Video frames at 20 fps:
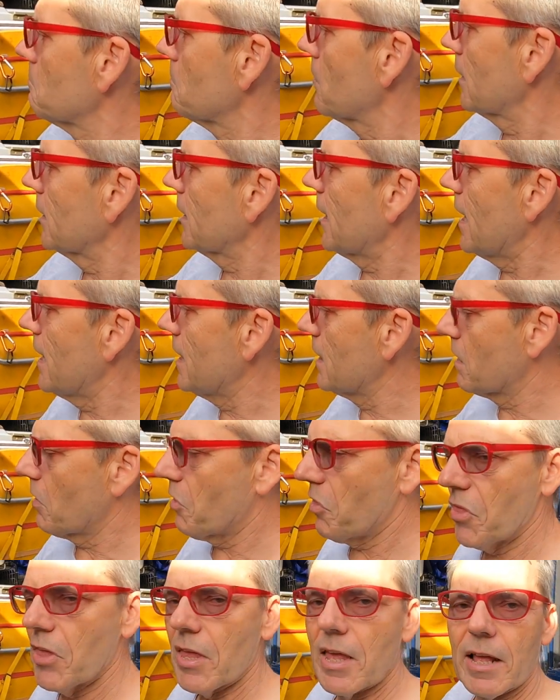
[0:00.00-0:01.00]
But
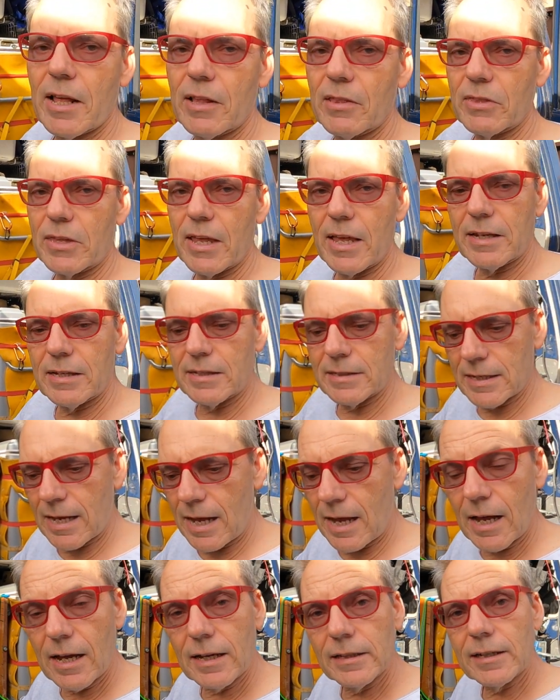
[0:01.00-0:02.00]
anything that is
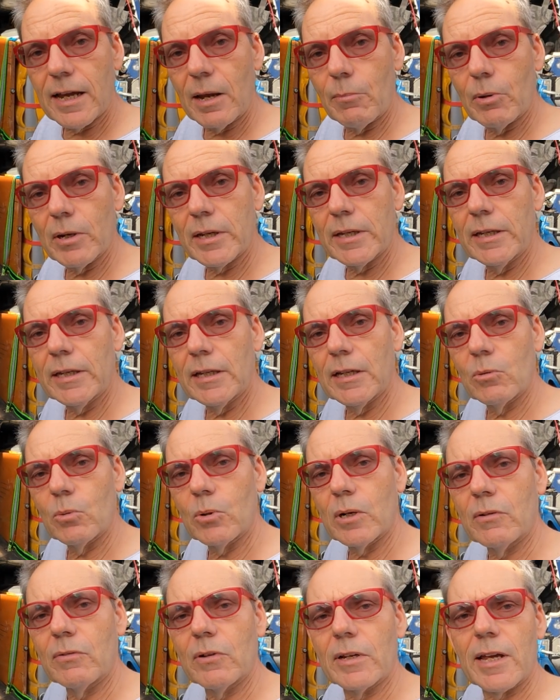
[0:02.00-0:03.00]
hard, camera gear,
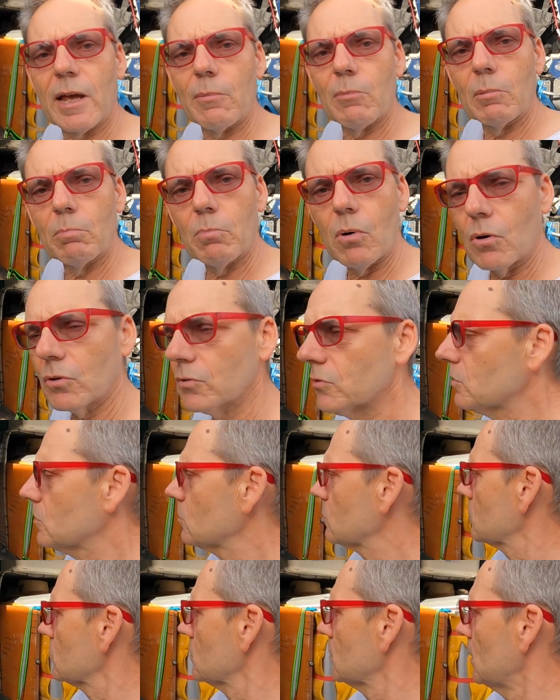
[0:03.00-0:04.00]
whatever, camera
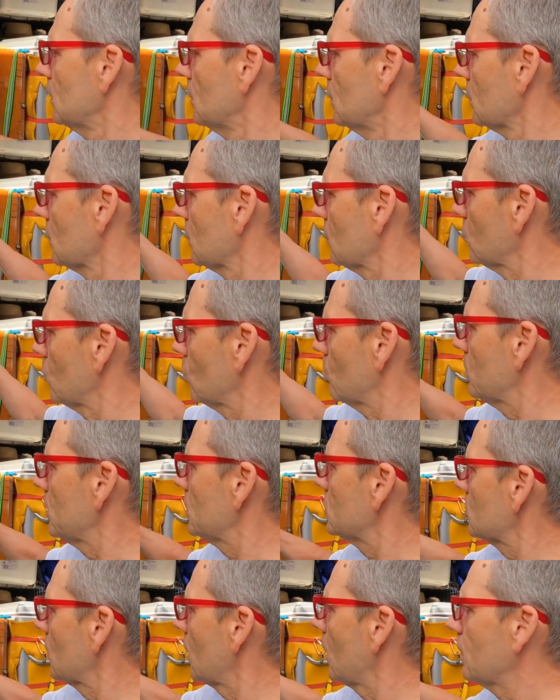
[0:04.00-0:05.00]
boxes, can all
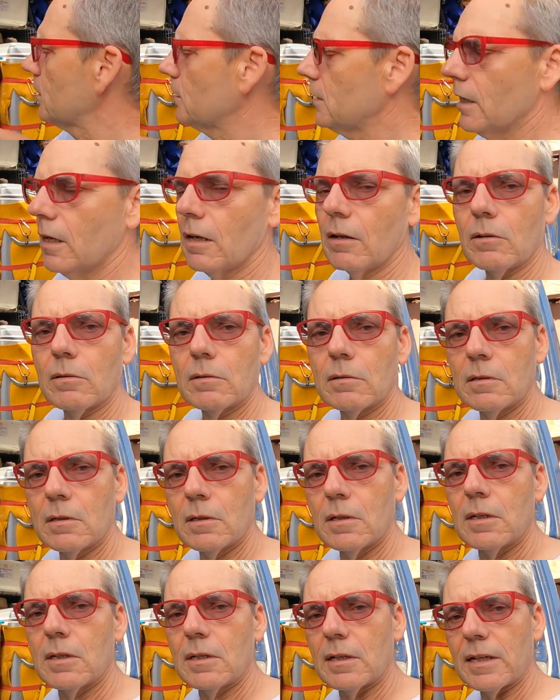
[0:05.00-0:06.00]
be tied down
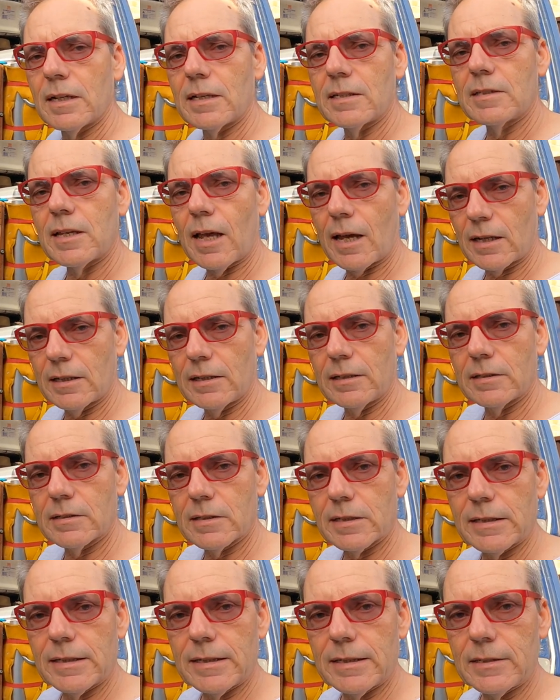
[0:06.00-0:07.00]
exactly
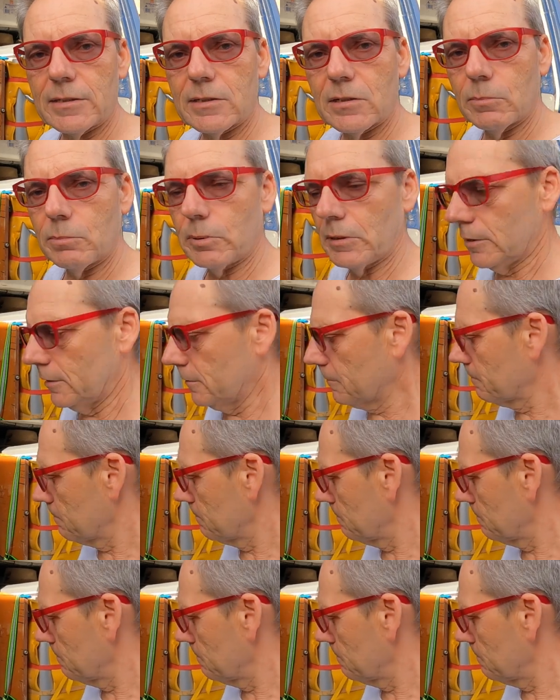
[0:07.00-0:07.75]
as it needs to be.